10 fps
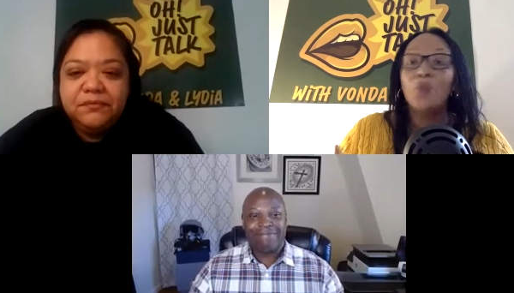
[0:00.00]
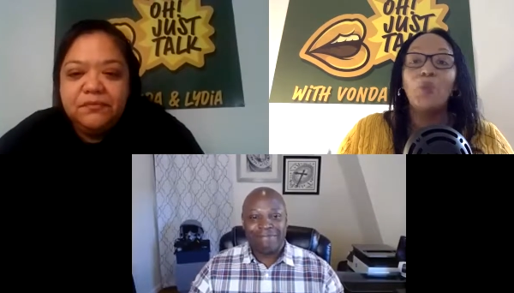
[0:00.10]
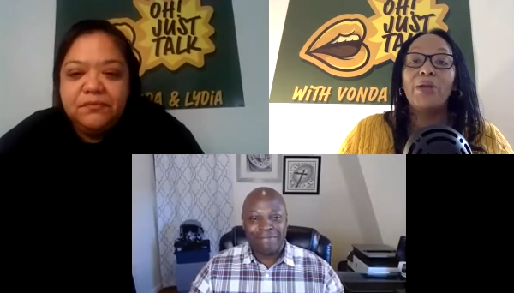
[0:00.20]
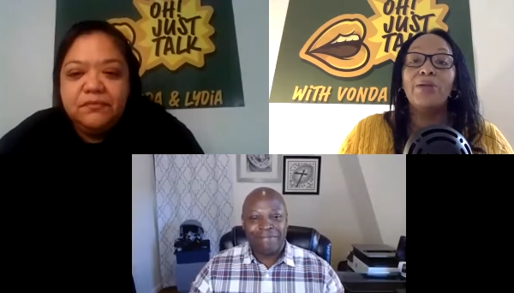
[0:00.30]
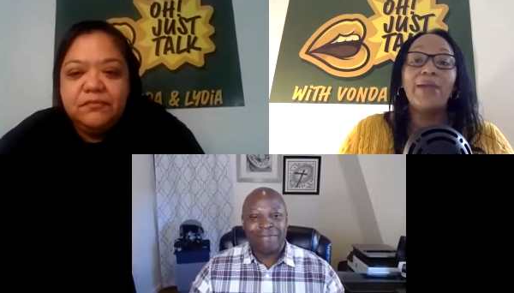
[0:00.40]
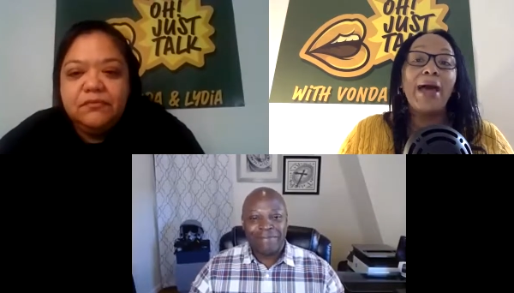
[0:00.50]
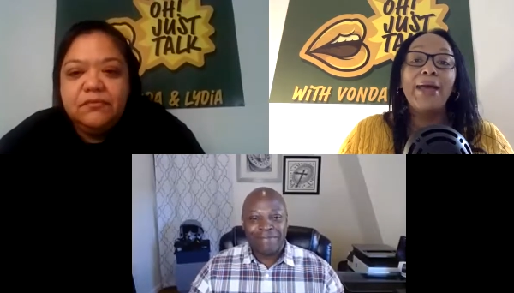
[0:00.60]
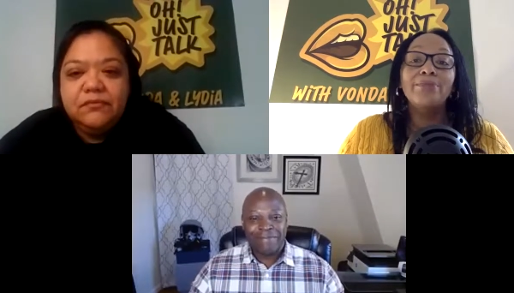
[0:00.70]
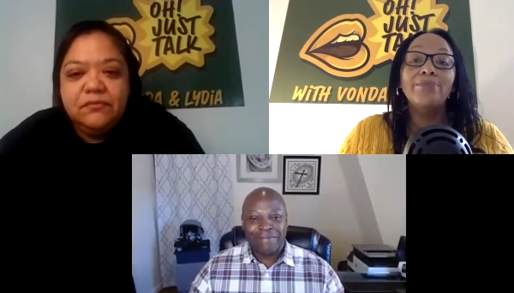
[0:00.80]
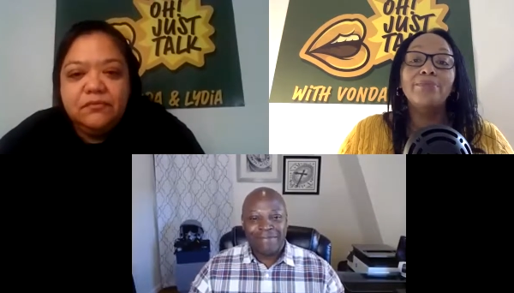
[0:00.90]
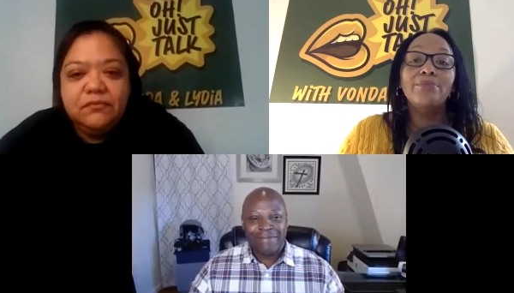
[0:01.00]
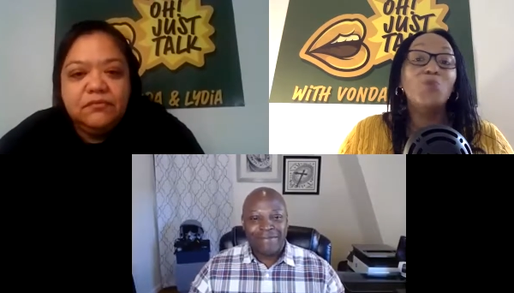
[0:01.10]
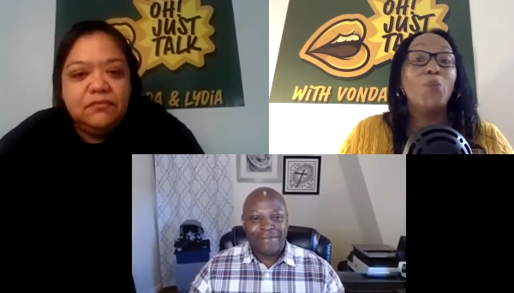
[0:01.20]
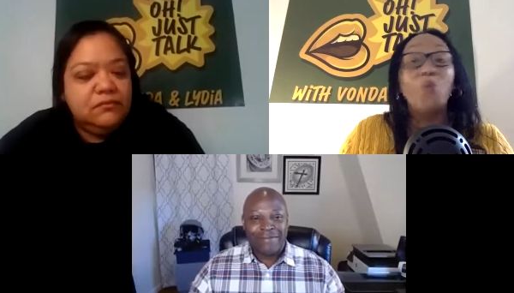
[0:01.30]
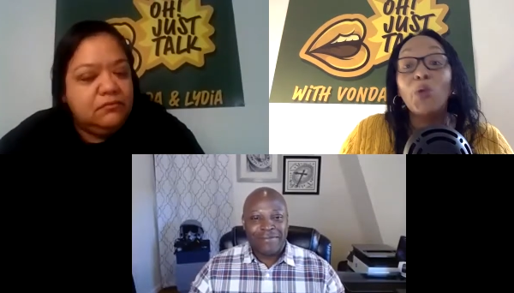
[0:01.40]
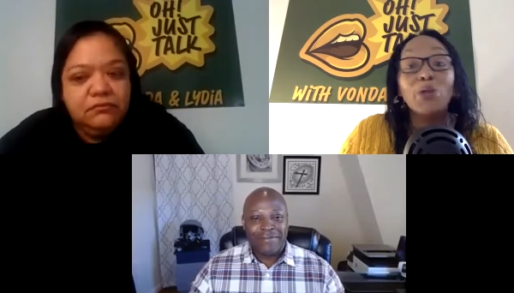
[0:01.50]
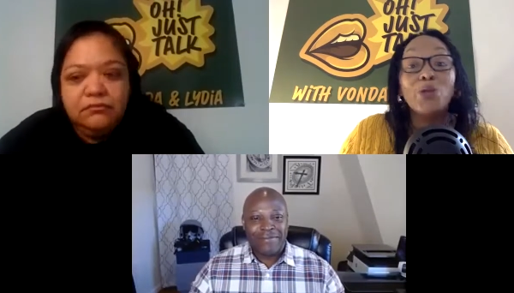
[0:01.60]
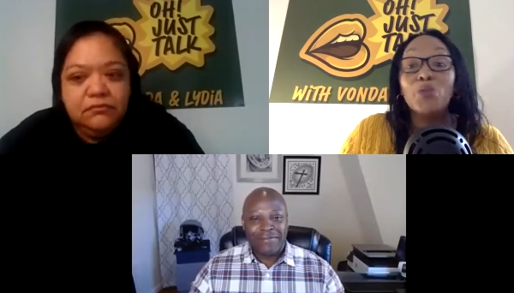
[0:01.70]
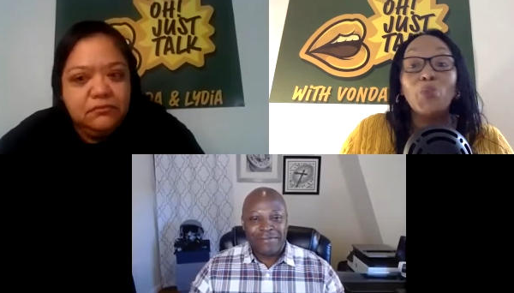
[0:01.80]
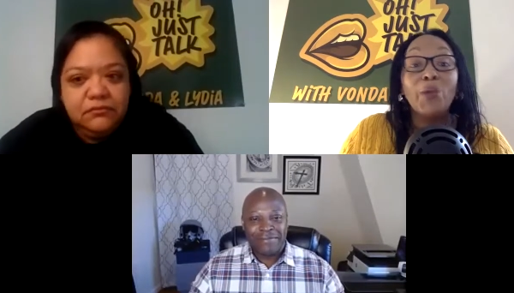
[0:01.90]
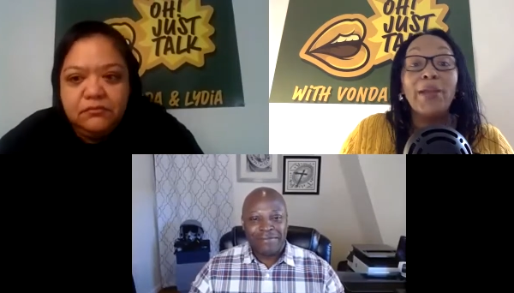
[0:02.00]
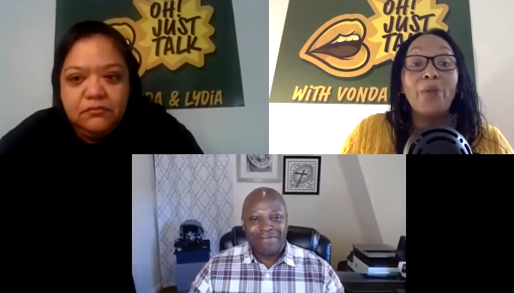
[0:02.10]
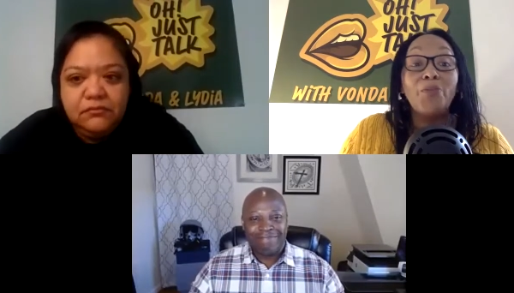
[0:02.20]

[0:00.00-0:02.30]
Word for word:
Speaker 1: We are not reporters, we're not